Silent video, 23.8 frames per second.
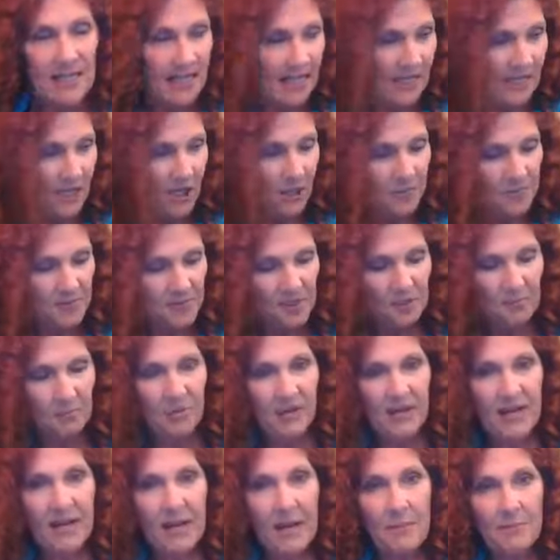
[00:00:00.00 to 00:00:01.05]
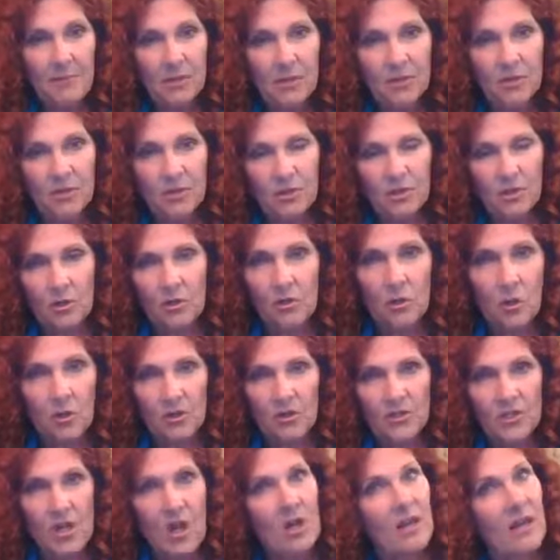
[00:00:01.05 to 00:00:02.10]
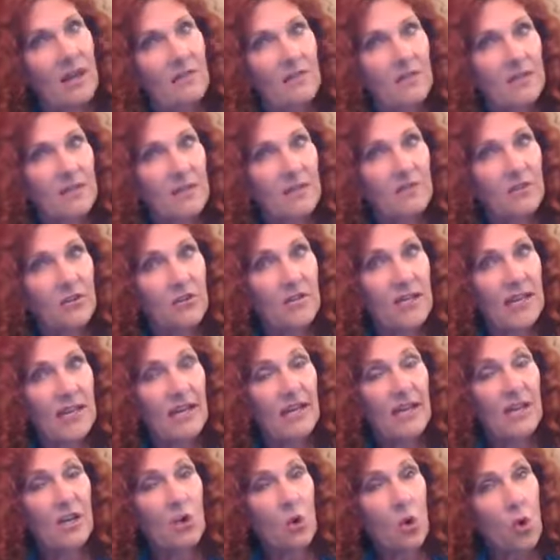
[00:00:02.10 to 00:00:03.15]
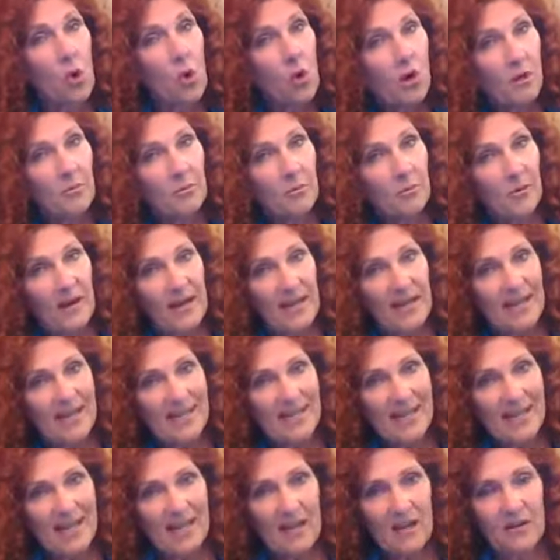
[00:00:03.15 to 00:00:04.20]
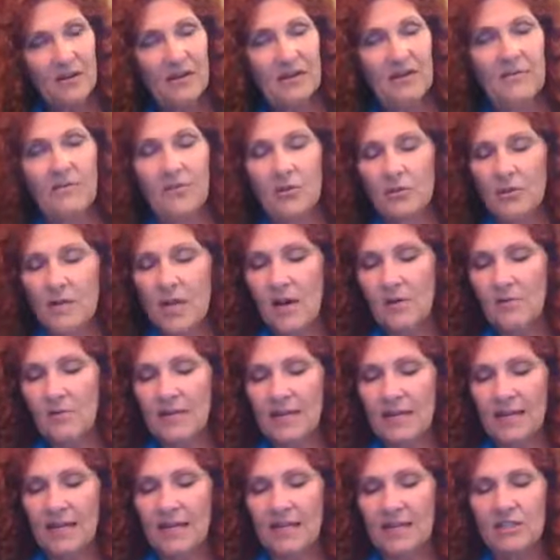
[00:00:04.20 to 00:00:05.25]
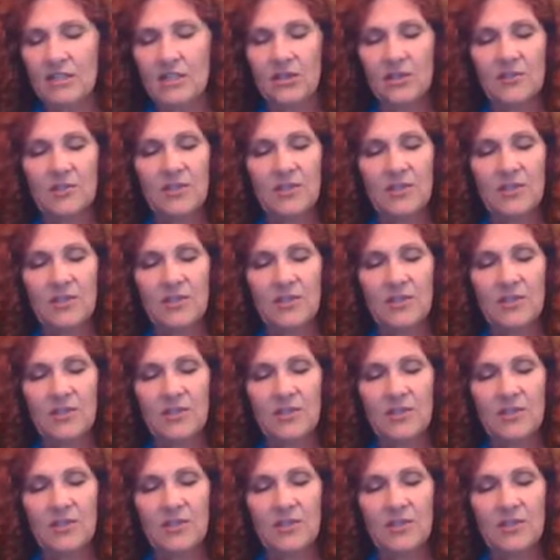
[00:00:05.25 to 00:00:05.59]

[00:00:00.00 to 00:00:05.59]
It helps to bring up your your cortisol levels if you need it, or bring it down if you don't need it to.